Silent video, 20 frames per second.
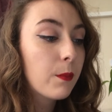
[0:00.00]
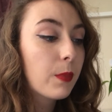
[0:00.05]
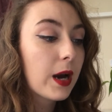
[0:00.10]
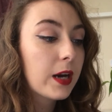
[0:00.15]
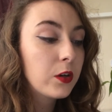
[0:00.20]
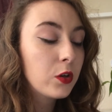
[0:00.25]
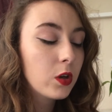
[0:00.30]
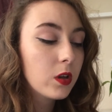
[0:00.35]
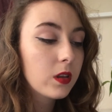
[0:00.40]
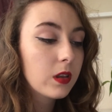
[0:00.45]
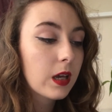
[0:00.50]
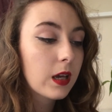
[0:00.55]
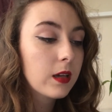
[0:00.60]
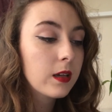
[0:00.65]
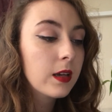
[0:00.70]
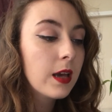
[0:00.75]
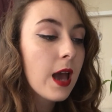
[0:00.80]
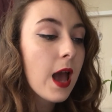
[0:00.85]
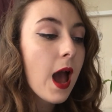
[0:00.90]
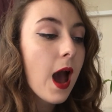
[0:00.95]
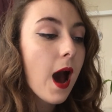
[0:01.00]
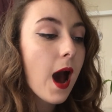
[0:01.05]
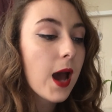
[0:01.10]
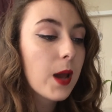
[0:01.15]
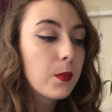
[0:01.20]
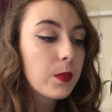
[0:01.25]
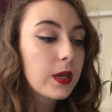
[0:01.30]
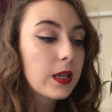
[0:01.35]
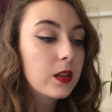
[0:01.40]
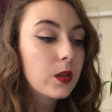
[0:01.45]
by nothing,
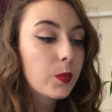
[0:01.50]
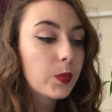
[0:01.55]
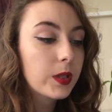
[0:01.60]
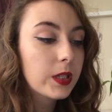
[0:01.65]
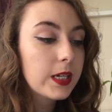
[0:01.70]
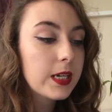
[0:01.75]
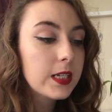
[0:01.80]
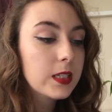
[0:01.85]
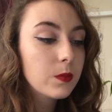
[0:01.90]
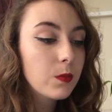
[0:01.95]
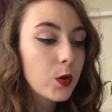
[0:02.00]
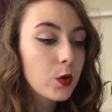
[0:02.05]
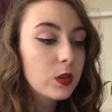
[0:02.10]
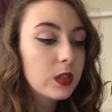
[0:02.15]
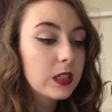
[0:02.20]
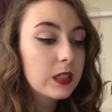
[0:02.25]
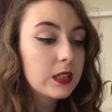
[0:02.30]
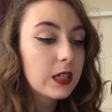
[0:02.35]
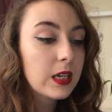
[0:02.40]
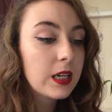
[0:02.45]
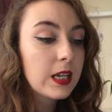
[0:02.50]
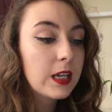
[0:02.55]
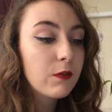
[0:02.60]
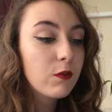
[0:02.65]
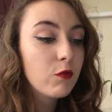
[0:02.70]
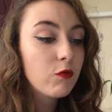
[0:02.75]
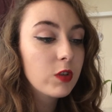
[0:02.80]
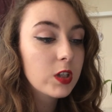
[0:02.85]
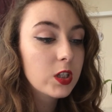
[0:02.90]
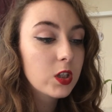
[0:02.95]
I mean the police mostly didn't
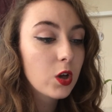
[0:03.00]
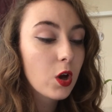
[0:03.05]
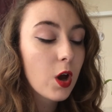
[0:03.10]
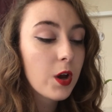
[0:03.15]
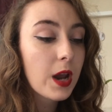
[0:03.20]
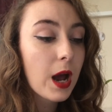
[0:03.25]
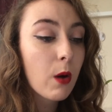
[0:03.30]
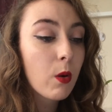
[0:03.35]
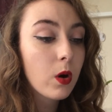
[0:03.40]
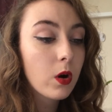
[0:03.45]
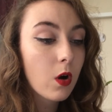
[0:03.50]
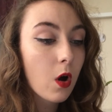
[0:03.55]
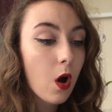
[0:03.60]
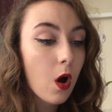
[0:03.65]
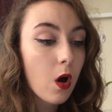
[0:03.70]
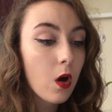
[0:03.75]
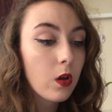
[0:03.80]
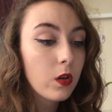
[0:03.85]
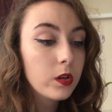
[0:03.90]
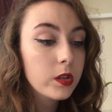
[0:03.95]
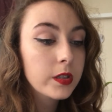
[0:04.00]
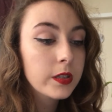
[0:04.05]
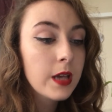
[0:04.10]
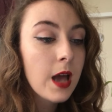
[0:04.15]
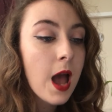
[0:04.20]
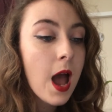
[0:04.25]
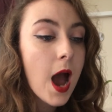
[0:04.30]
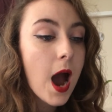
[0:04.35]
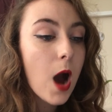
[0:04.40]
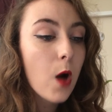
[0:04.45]
even return our calls,
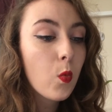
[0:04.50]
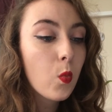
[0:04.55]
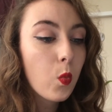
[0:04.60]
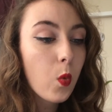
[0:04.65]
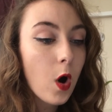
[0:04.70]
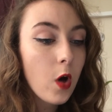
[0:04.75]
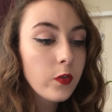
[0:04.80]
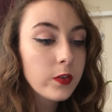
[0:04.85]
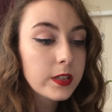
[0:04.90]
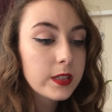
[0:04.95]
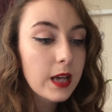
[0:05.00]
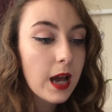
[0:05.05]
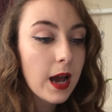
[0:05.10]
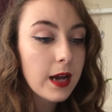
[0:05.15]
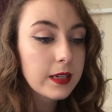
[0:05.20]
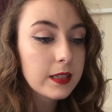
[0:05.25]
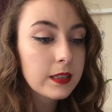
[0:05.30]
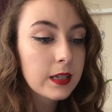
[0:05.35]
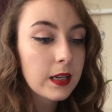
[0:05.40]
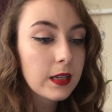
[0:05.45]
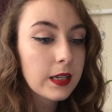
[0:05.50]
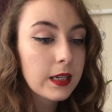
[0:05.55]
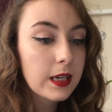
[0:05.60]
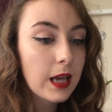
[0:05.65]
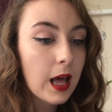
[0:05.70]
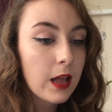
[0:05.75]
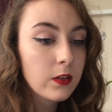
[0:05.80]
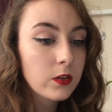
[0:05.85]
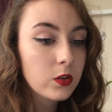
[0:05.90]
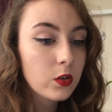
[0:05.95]
and once accidentally
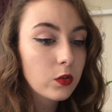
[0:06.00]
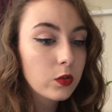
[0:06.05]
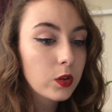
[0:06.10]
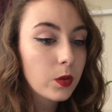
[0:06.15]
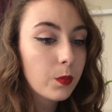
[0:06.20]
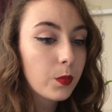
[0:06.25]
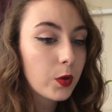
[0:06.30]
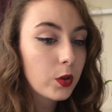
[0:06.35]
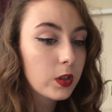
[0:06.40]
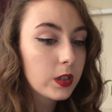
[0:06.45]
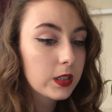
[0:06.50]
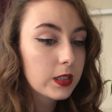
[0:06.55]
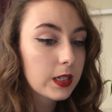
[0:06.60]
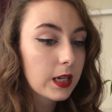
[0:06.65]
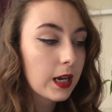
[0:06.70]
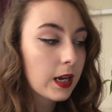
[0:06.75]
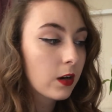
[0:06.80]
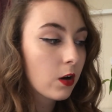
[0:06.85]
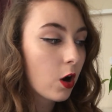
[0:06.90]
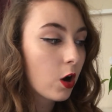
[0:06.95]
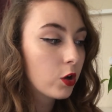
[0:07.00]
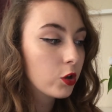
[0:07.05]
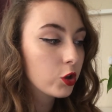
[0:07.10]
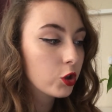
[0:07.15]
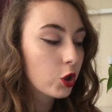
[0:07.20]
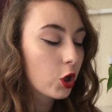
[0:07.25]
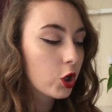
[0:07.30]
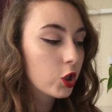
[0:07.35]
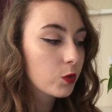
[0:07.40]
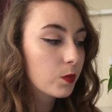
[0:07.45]
cancelled the bulletin
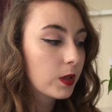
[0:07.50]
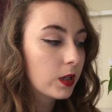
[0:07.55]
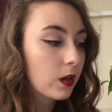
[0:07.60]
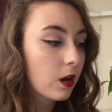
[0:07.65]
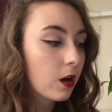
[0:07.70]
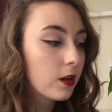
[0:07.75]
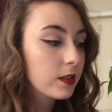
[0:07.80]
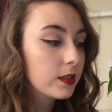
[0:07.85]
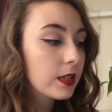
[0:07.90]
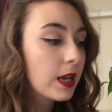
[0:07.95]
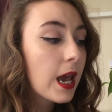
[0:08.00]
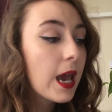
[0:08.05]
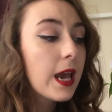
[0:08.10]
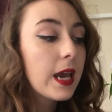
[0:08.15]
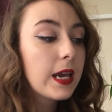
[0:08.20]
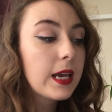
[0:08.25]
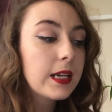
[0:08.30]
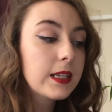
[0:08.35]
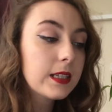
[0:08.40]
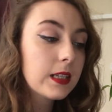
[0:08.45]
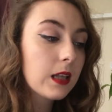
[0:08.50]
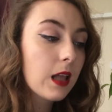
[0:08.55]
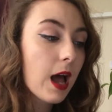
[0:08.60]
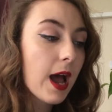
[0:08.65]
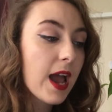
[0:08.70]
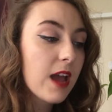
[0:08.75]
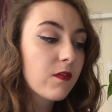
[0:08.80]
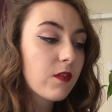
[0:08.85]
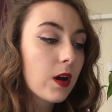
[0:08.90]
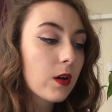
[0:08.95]
on Josh because he's
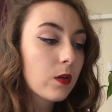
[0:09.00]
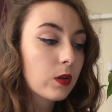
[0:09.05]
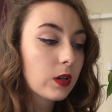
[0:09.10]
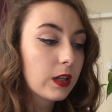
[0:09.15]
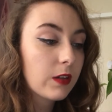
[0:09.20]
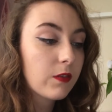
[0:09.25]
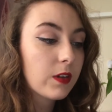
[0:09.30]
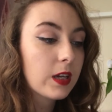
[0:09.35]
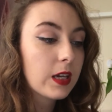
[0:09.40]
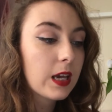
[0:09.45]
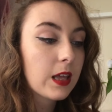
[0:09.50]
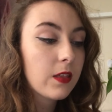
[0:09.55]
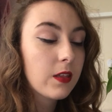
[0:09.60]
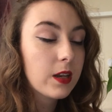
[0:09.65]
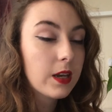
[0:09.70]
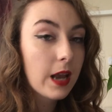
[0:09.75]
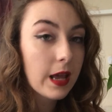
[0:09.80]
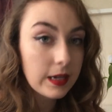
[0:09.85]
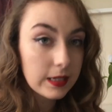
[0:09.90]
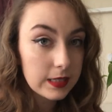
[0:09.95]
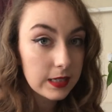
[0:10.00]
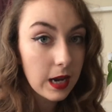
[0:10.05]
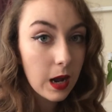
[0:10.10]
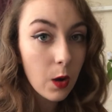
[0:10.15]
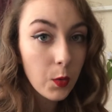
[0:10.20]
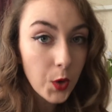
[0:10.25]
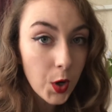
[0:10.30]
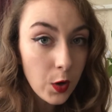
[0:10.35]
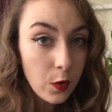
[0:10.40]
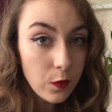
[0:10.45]
alive and living in the next
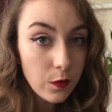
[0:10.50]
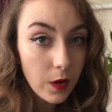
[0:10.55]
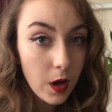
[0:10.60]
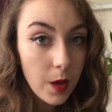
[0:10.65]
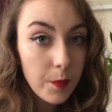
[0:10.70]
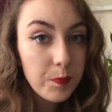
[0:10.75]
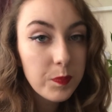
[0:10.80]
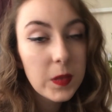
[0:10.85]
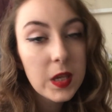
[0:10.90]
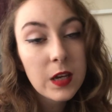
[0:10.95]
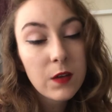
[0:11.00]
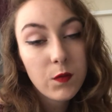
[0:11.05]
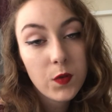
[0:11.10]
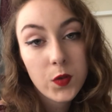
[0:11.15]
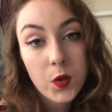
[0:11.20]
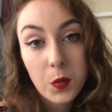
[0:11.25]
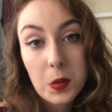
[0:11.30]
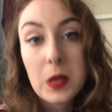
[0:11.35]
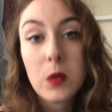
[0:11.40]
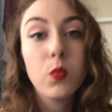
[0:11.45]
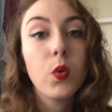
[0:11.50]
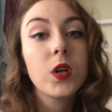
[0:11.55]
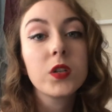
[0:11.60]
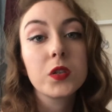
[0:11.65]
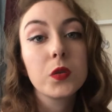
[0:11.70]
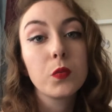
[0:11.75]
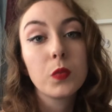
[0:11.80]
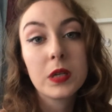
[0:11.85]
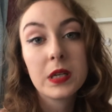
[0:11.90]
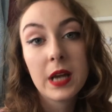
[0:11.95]
town over. Even though he
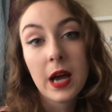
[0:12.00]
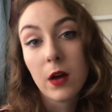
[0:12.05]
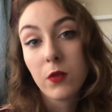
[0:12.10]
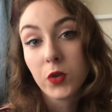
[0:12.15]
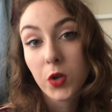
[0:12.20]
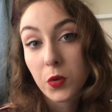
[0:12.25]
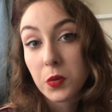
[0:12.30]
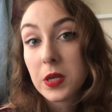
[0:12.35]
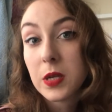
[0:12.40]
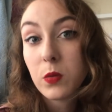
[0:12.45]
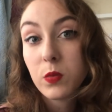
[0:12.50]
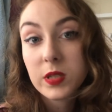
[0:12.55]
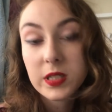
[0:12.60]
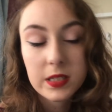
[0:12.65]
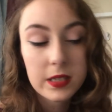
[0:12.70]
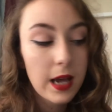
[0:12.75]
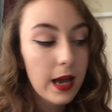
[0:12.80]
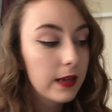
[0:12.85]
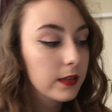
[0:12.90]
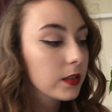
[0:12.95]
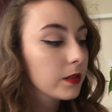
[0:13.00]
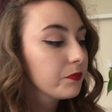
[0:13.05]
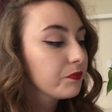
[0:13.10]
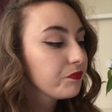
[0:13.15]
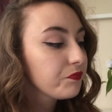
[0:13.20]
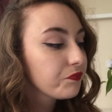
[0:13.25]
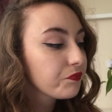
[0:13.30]
wasn't, we now know he was dead.